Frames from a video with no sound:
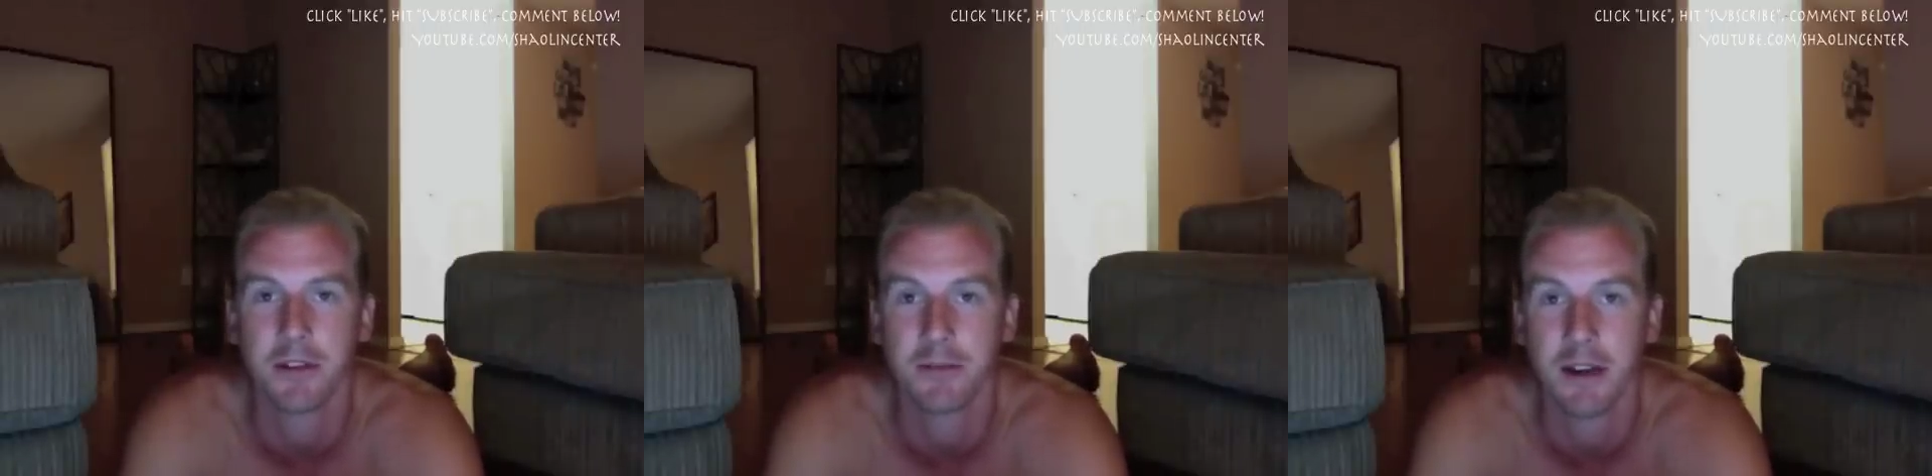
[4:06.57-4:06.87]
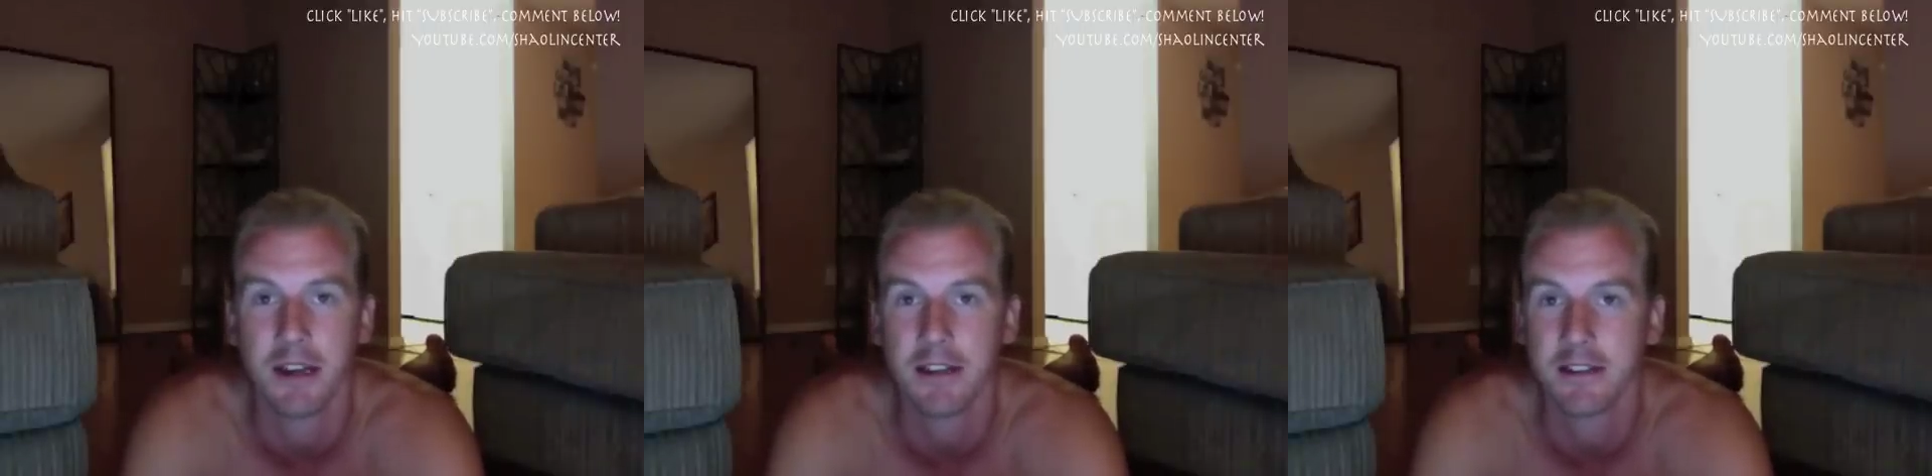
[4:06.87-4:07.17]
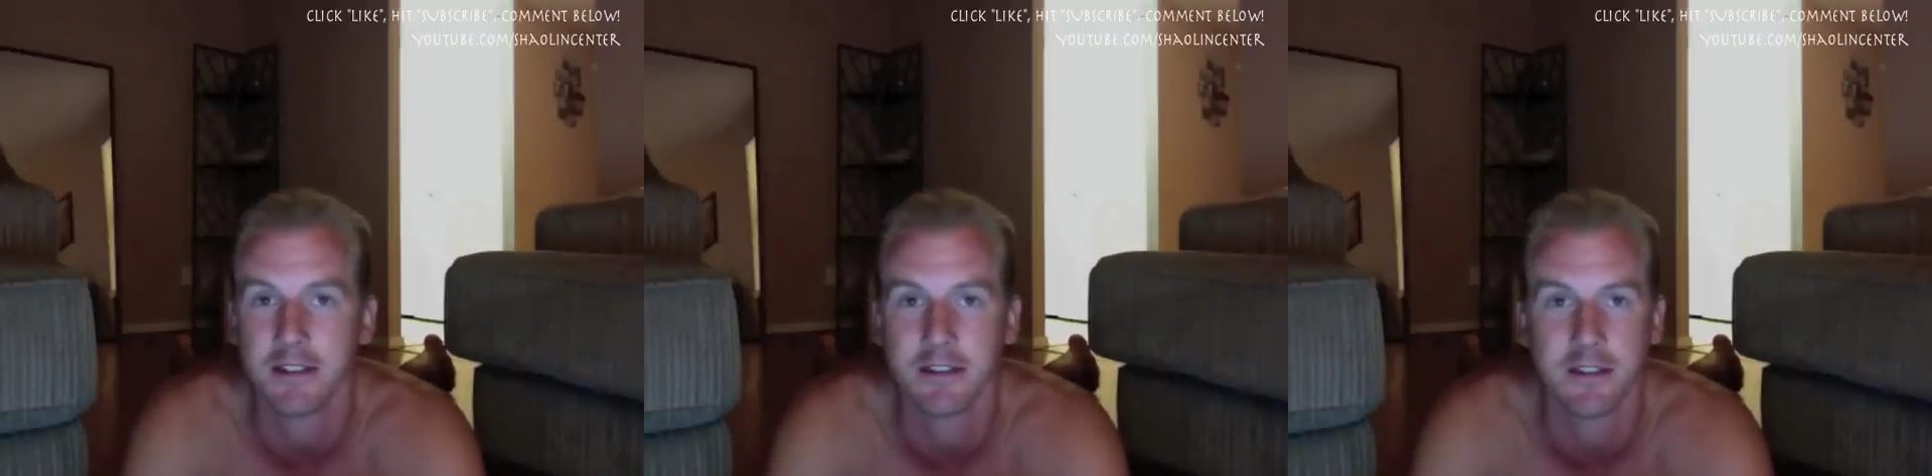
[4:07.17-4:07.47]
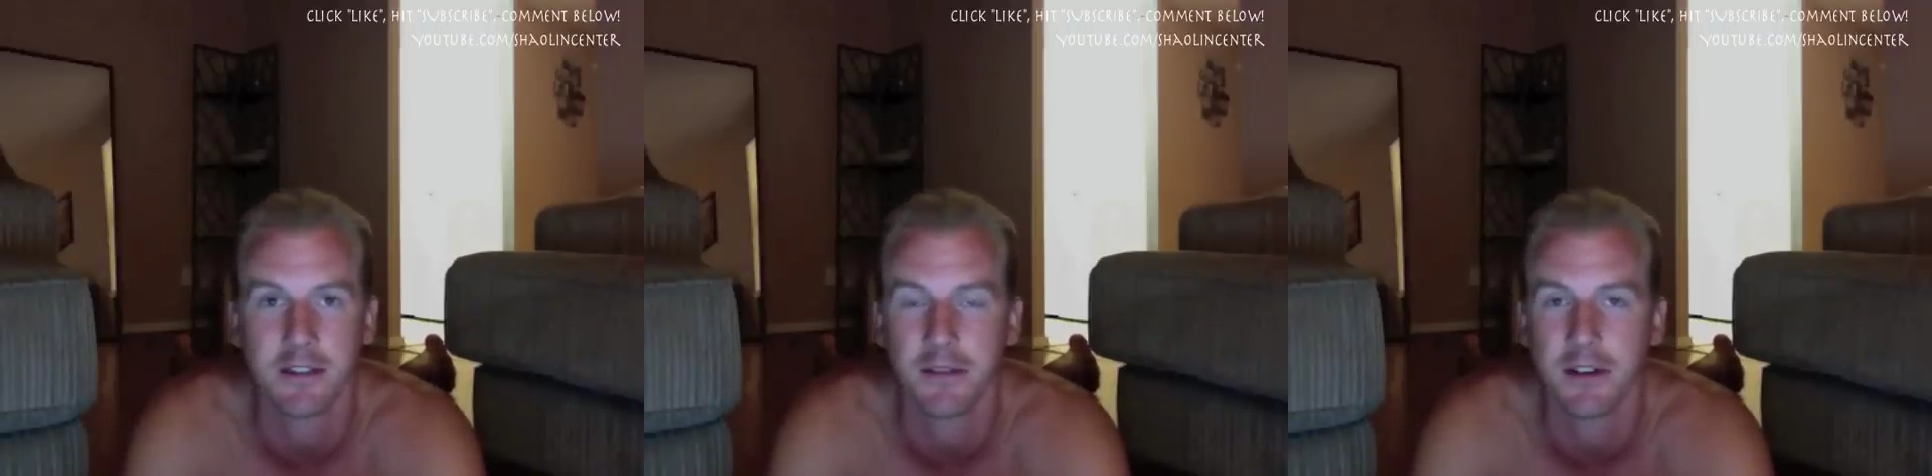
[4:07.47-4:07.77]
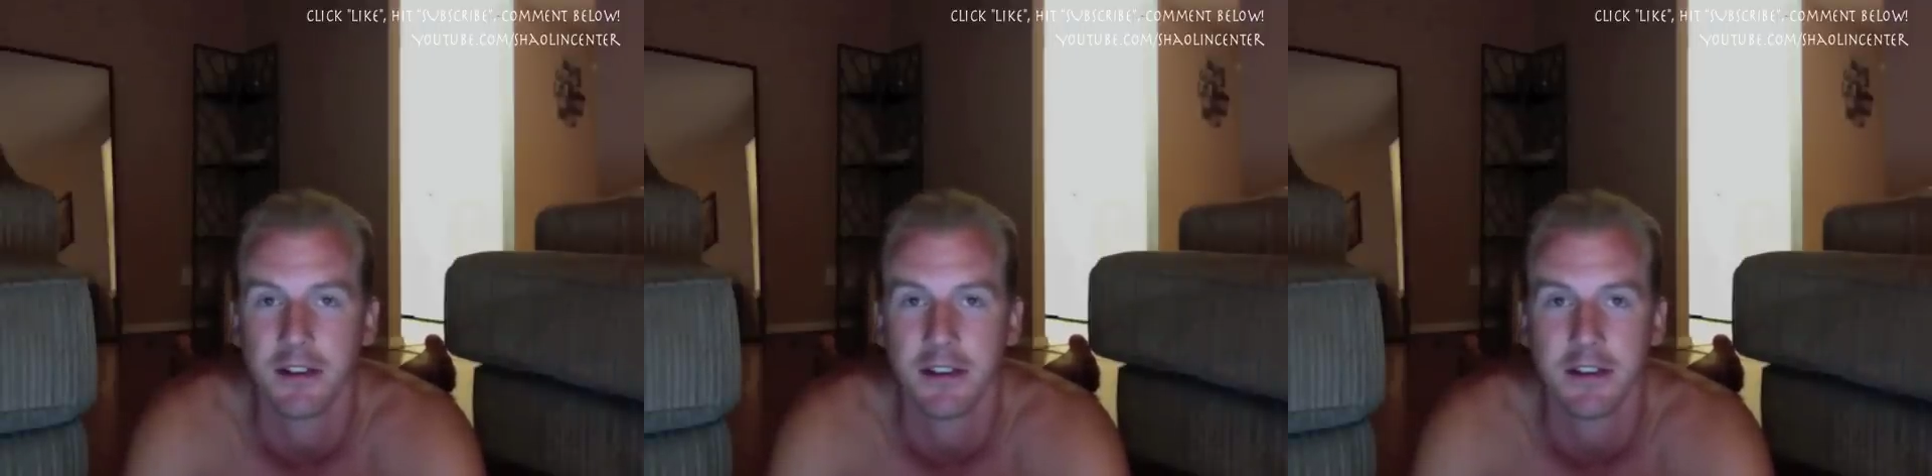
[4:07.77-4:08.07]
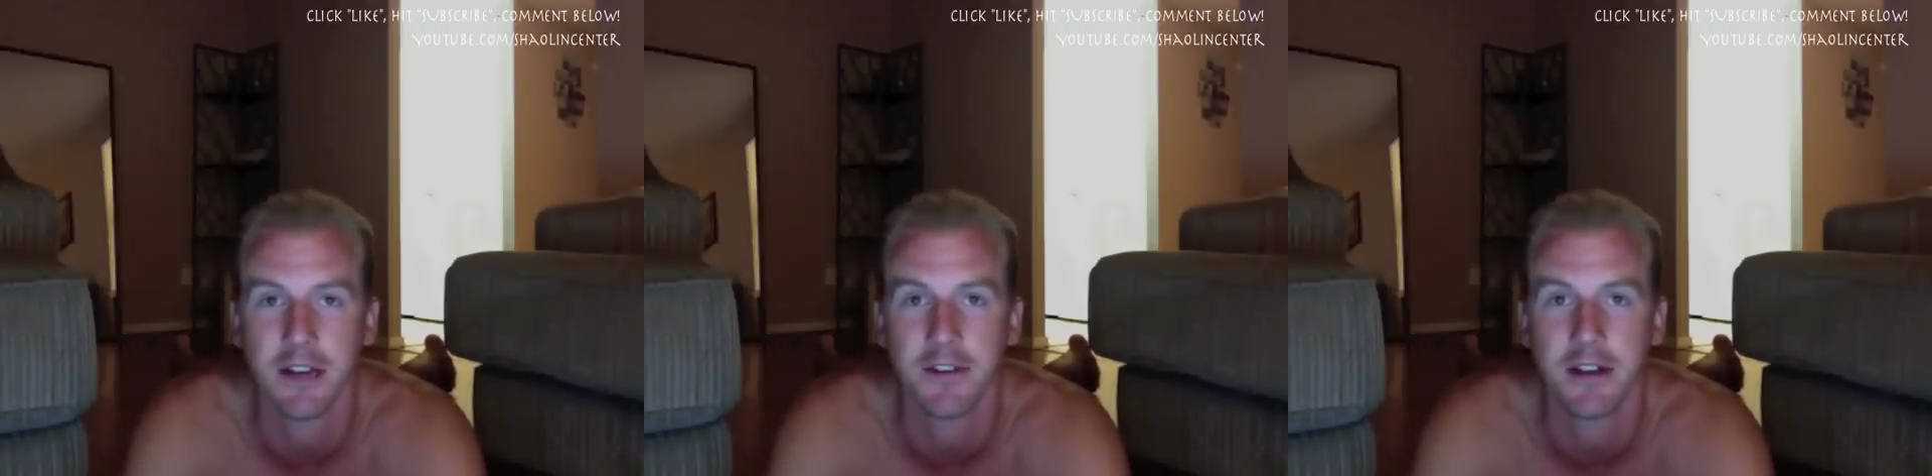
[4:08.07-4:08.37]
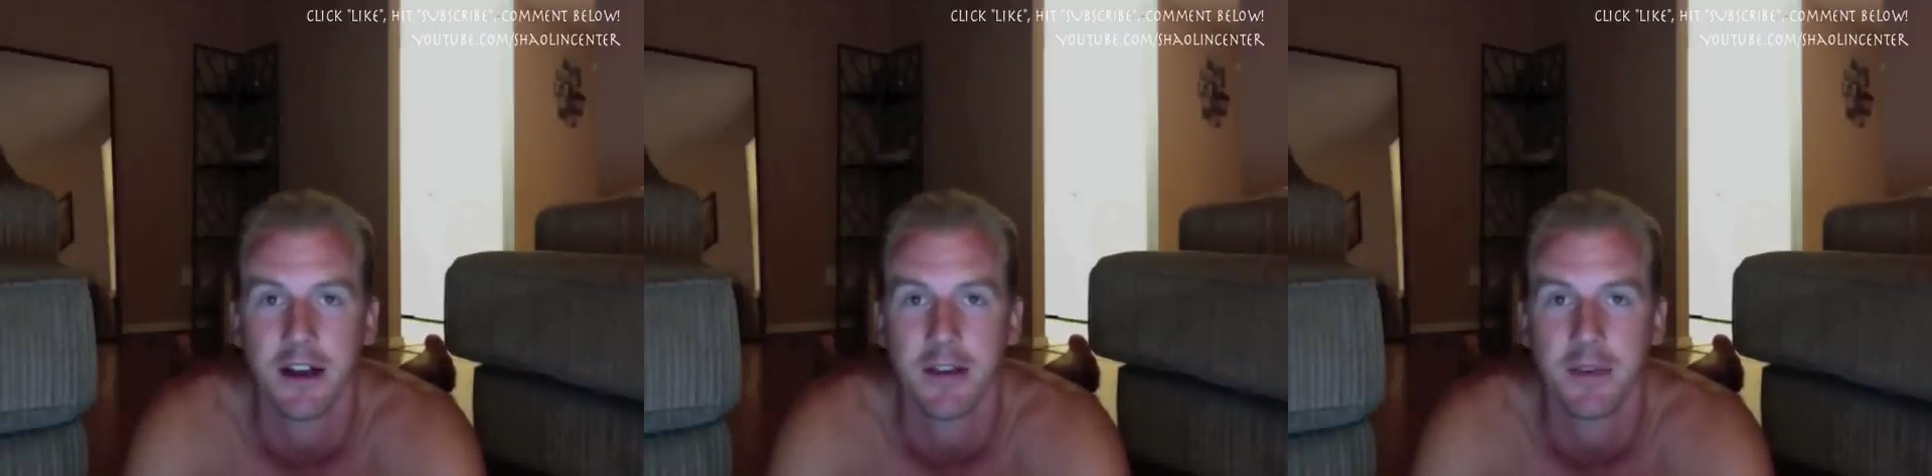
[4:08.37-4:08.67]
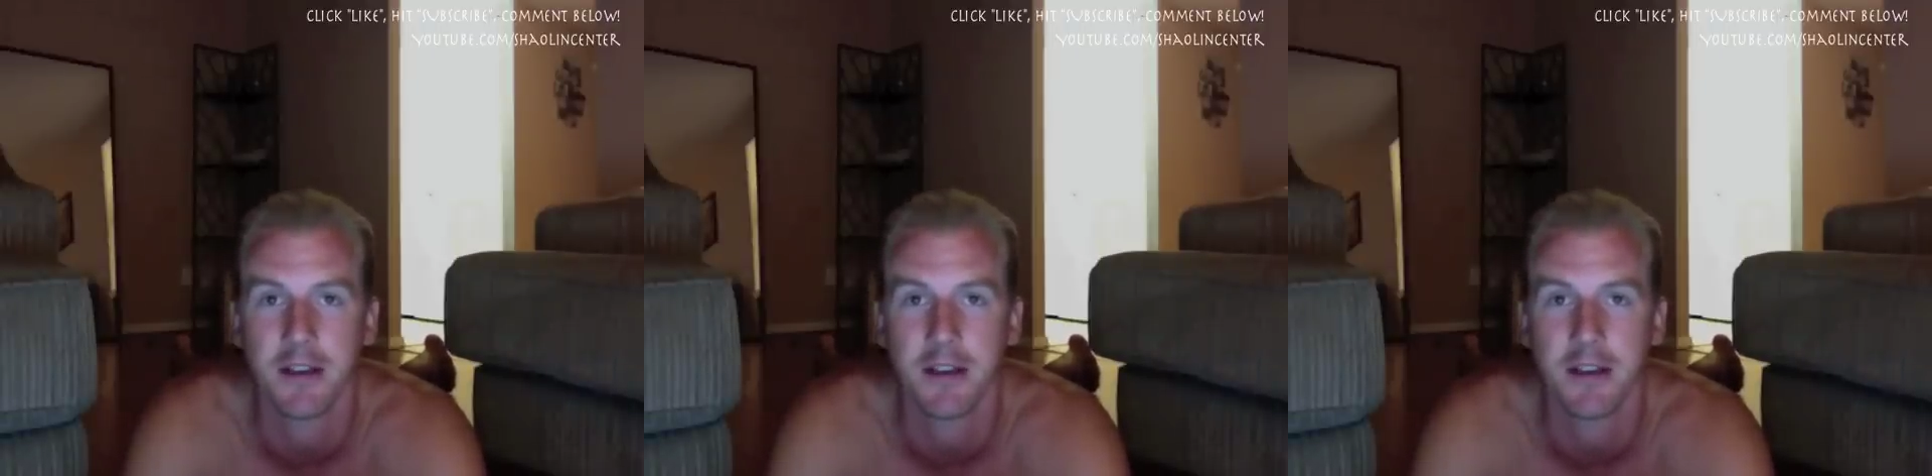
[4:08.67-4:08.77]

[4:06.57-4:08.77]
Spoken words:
money because it's still a really tough economy,